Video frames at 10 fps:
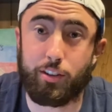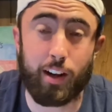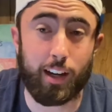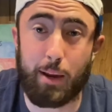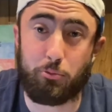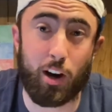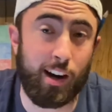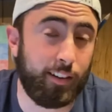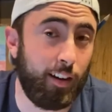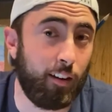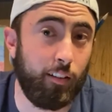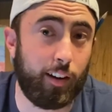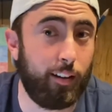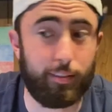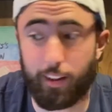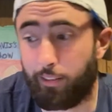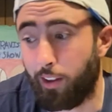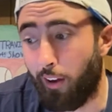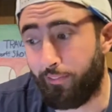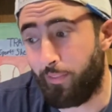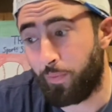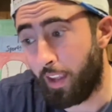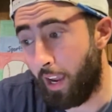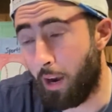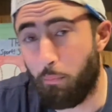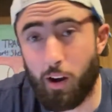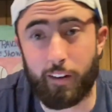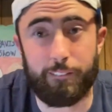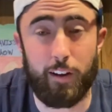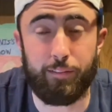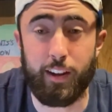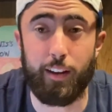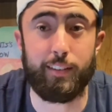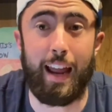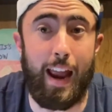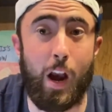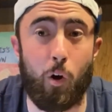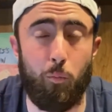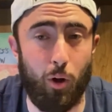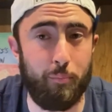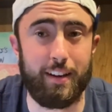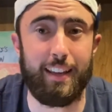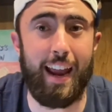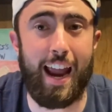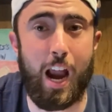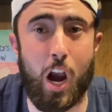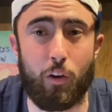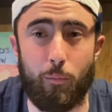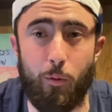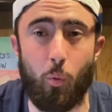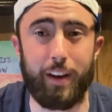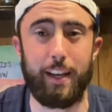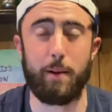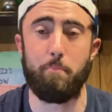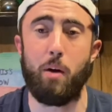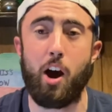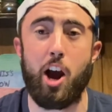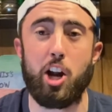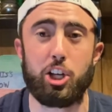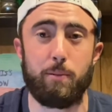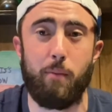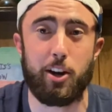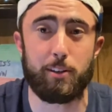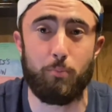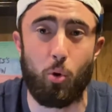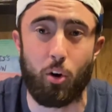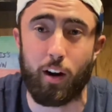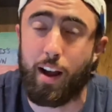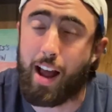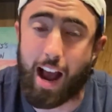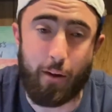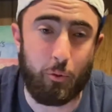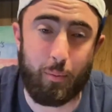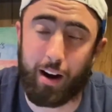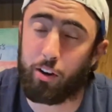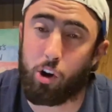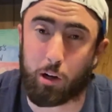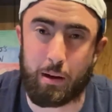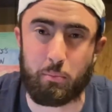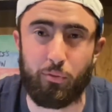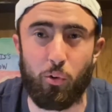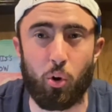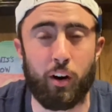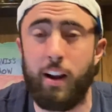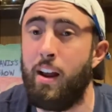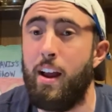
got to keep grinding out there. Look, it's it's tough. Hitting a buck 50 is terrible. I mean, terrible. We need much, much more. Uh, we've been talking about before.